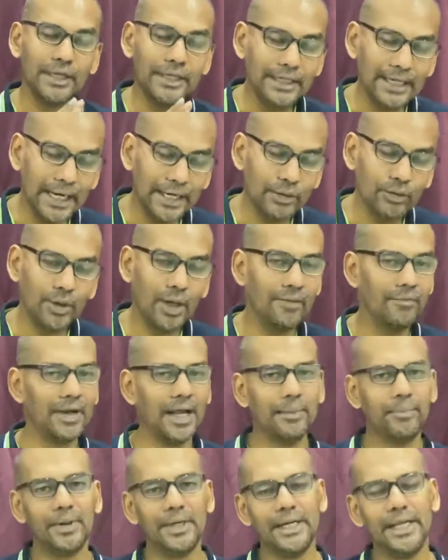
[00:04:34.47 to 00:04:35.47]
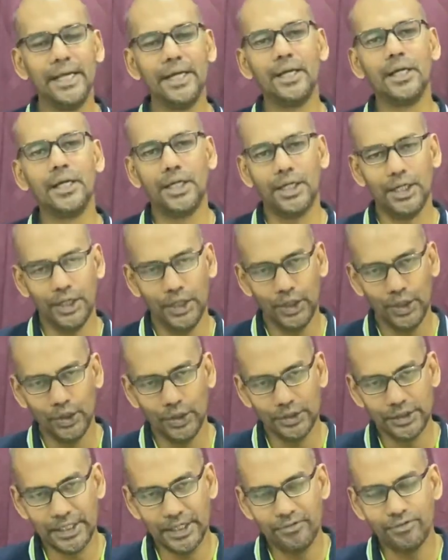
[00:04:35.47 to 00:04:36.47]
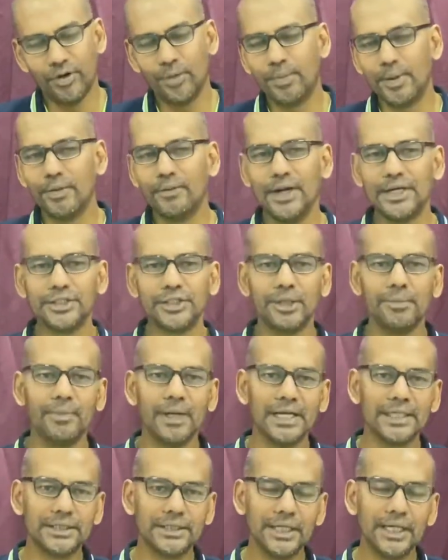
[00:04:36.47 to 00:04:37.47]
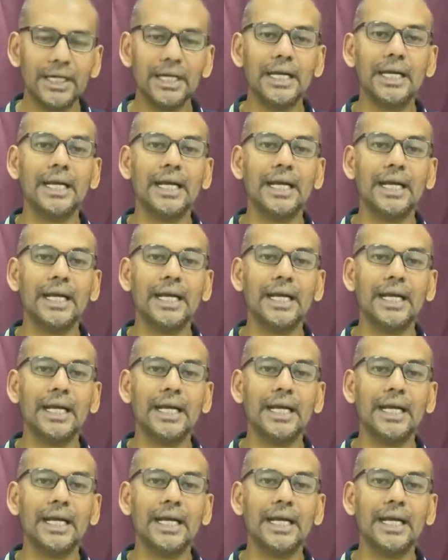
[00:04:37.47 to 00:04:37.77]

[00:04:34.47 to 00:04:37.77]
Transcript: yet to have diabetic, use it for prevention measure.